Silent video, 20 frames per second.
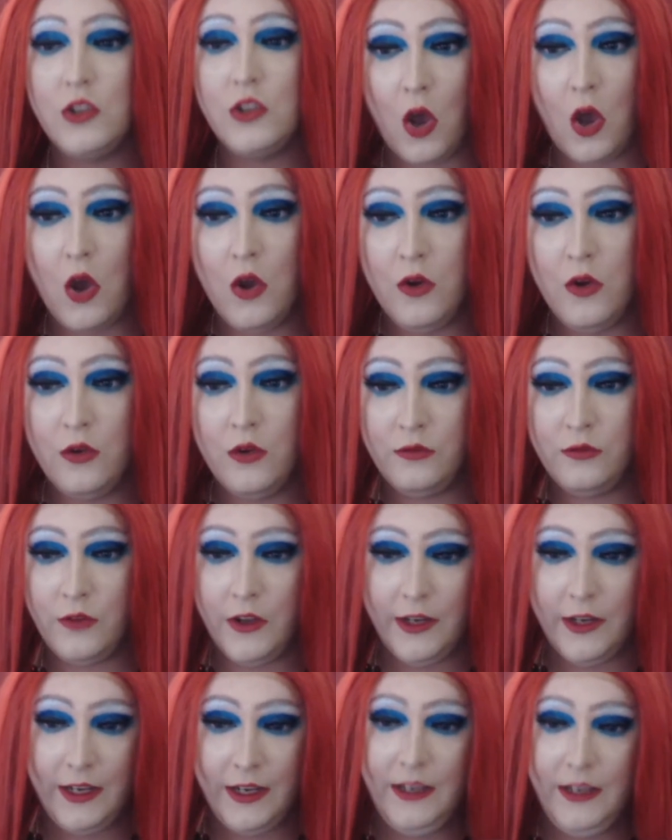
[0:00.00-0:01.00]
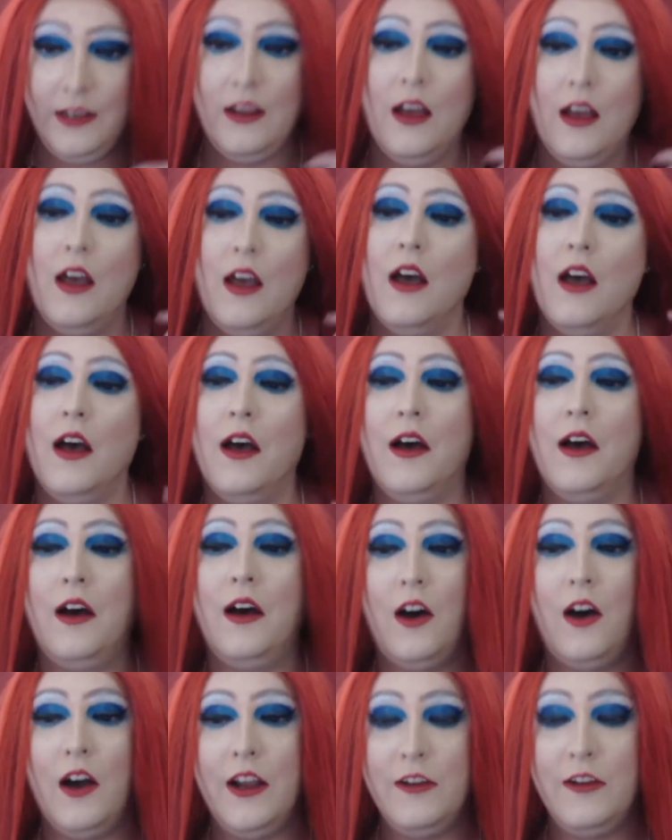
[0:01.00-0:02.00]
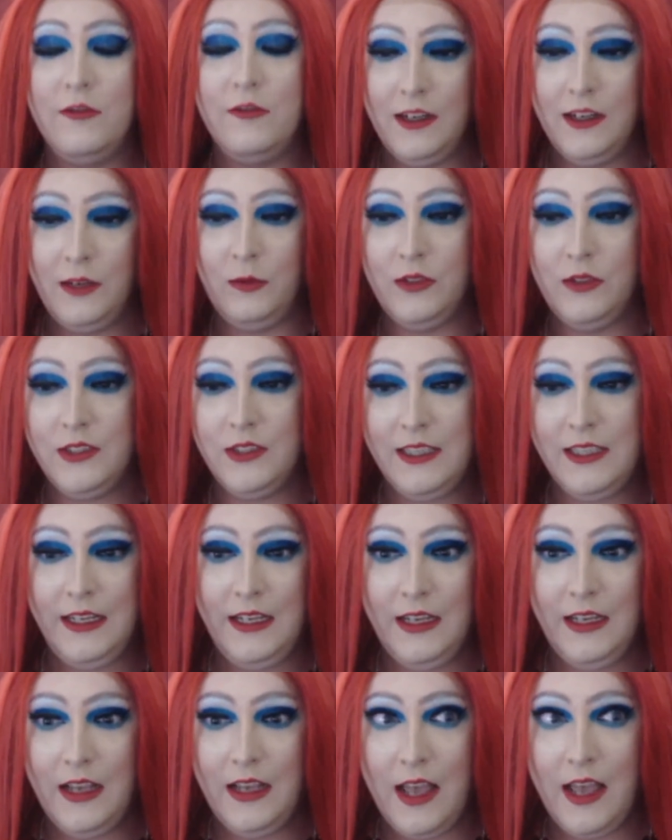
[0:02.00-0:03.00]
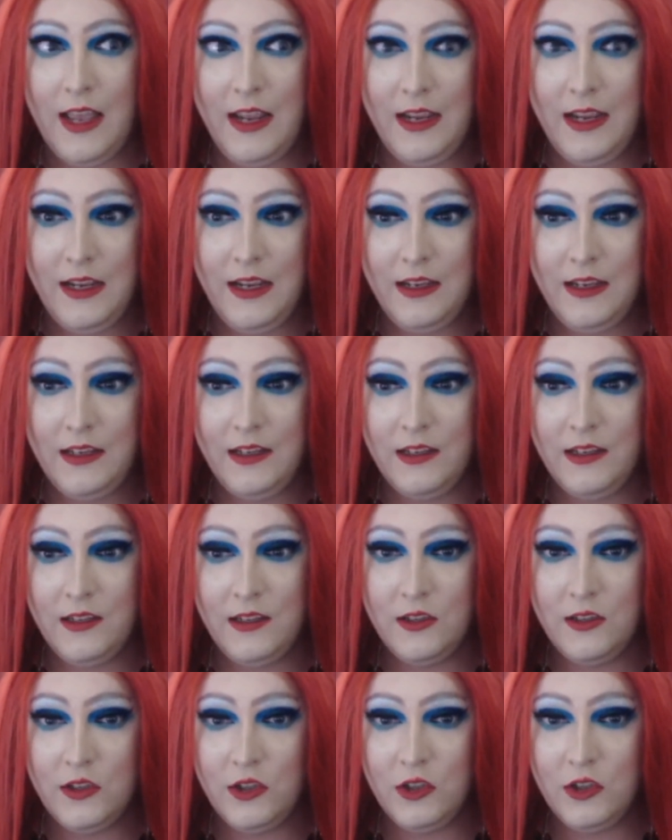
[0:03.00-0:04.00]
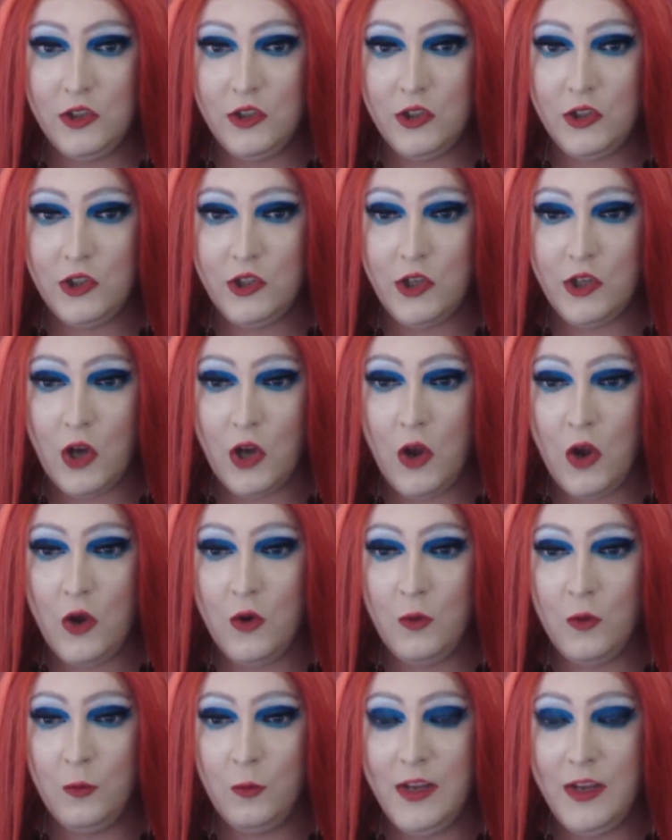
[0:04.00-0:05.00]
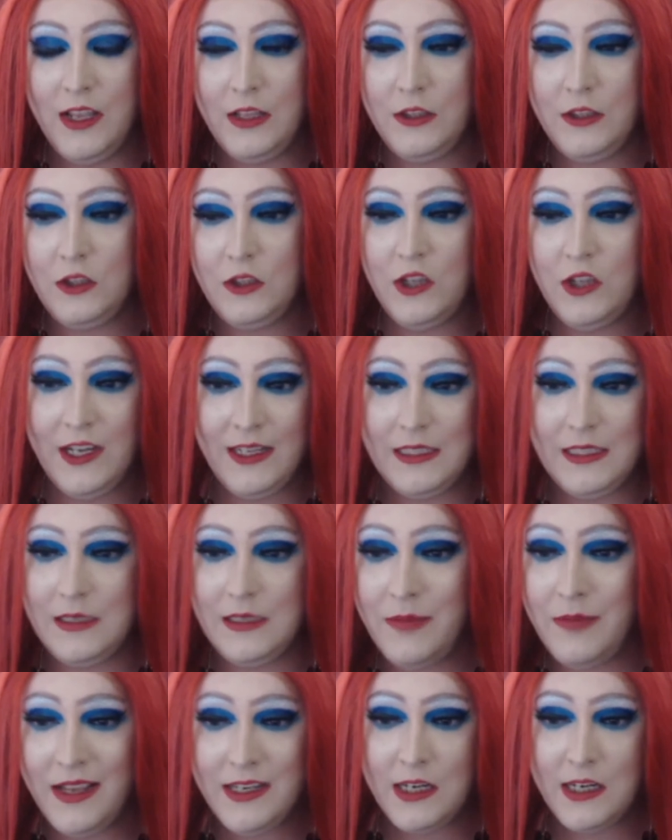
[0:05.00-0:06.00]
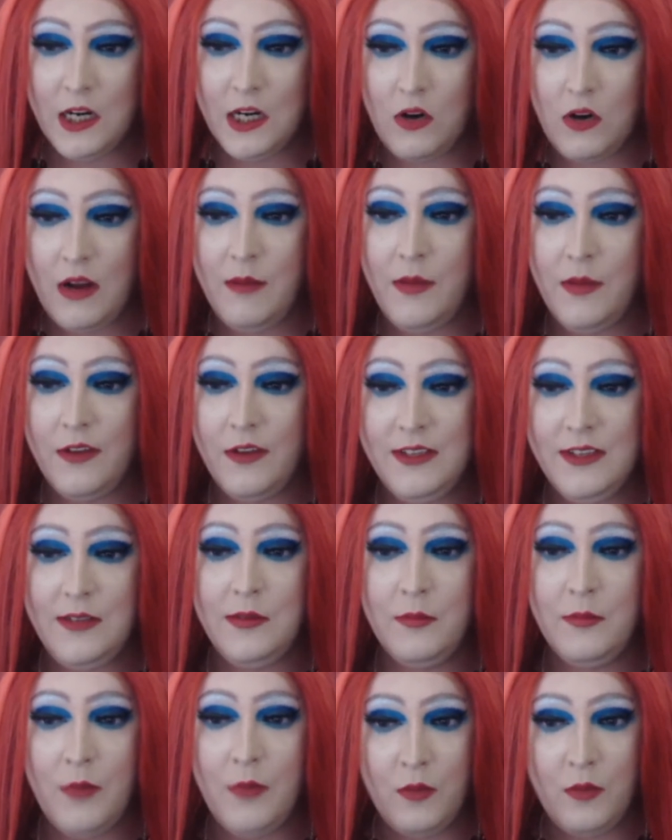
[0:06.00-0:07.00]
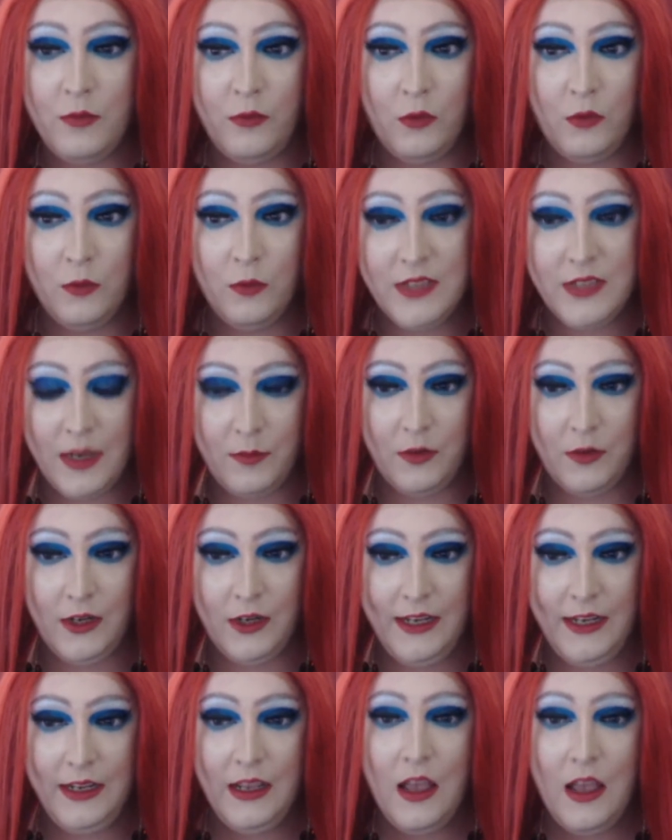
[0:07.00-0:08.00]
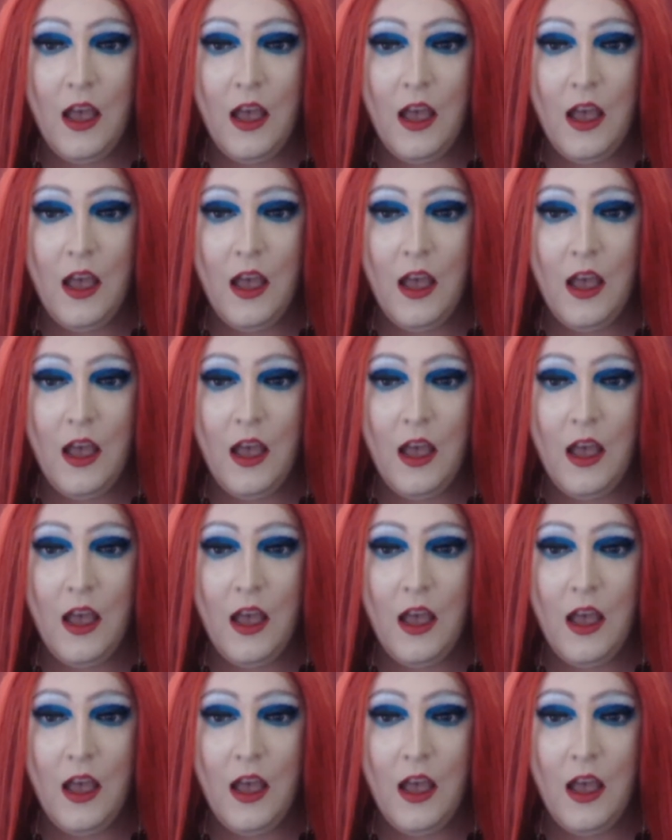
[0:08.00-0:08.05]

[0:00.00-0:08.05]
so funny. I really want to see a show with Jinx and Bendelacram. I've seen them both perform separately,